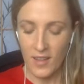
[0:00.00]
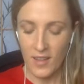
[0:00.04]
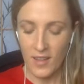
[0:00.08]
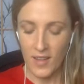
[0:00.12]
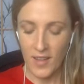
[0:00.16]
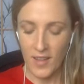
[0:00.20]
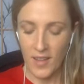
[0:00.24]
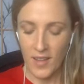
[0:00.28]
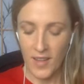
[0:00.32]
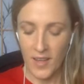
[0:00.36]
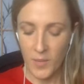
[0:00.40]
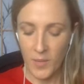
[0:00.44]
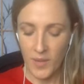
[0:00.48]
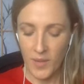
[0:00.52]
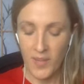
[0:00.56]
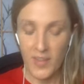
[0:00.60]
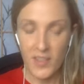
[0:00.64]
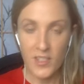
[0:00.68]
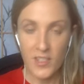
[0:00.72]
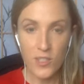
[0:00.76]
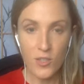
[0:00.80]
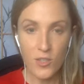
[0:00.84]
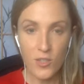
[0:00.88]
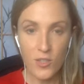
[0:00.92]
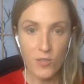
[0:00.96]
And they
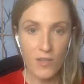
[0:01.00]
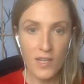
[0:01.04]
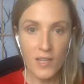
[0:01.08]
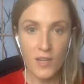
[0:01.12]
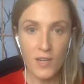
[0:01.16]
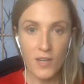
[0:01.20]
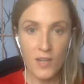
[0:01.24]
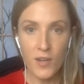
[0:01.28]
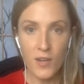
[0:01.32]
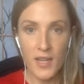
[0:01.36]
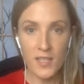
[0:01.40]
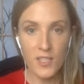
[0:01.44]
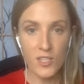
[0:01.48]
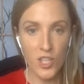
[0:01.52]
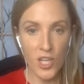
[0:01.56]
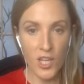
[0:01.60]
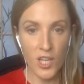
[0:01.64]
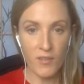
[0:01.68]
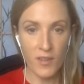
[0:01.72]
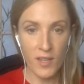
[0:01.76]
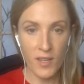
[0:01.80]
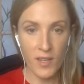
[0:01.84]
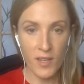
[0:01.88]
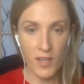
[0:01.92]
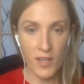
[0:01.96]
do really great
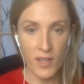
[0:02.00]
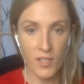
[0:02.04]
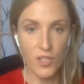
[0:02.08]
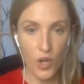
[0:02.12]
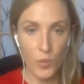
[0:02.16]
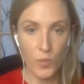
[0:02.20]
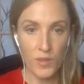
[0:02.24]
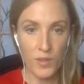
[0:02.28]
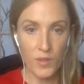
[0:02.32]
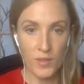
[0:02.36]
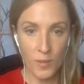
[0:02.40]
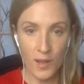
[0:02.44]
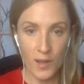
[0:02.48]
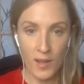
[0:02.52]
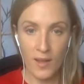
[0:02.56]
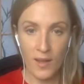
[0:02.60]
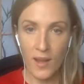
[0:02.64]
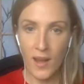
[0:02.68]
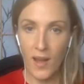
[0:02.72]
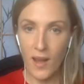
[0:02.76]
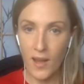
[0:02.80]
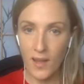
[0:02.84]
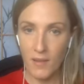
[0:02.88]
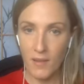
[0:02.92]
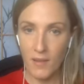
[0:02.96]
shaving soap as well.
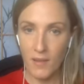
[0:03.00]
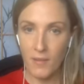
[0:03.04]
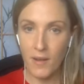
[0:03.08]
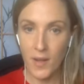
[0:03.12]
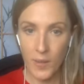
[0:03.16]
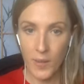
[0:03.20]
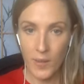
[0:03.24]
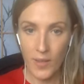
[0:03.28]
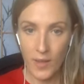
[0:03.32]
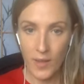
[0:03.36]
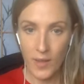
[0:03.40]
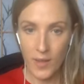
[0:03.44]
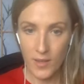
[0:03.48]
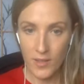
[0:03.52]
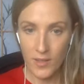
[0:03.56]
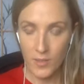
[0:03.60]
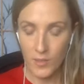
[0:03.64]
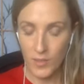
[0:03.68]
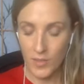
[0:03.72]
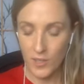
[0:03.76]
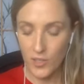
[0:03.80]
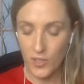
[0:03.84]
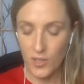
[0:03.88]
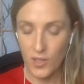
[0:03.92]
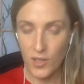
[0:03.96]
I highly recommend that,
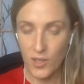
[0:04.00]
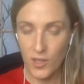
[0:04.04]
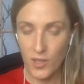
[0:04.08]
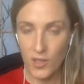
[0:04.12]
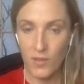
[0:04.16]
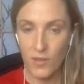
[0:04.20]
especially